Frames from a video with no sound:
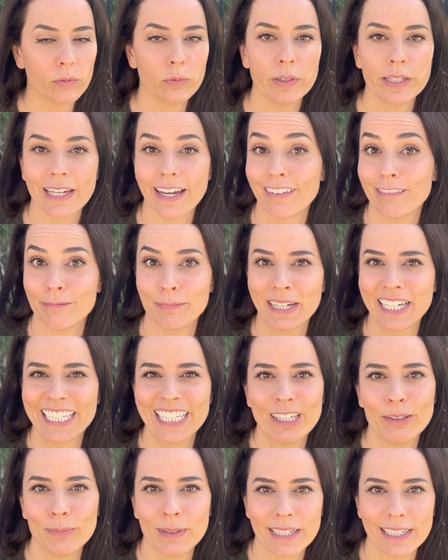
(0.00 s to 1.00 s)
We have
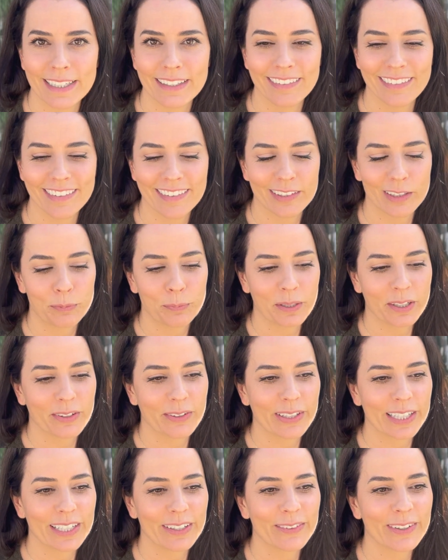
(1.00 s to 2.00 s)
monkey minds
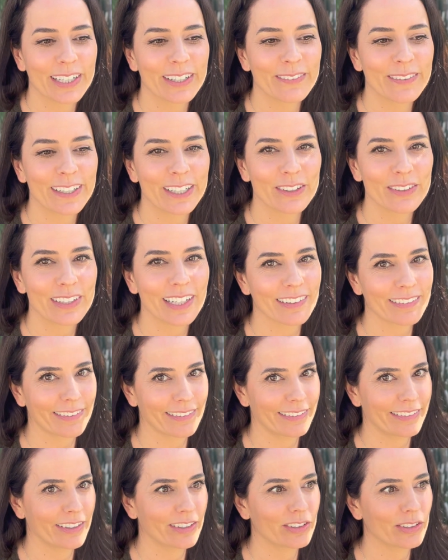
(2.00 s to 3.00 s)
typically where we don't
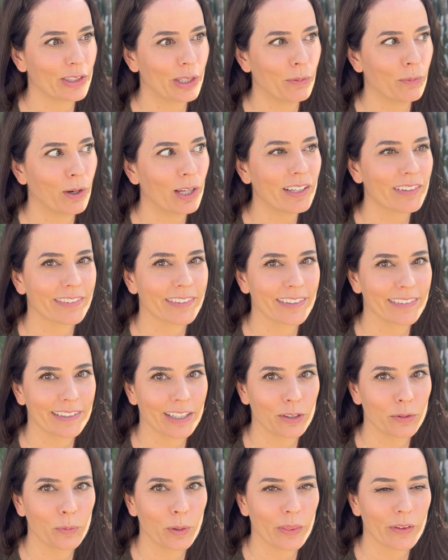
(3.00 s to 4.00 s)
necessarily want to sit
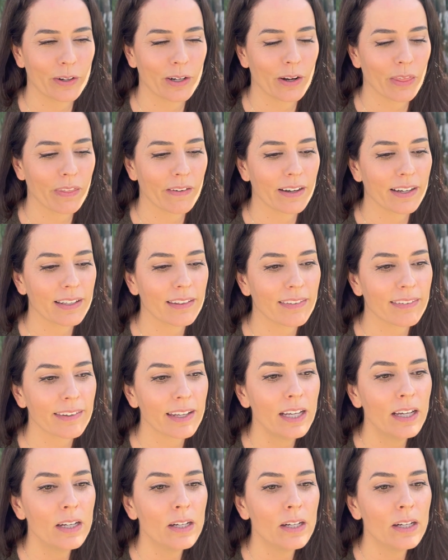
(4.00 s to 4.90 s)
down with our thoughts,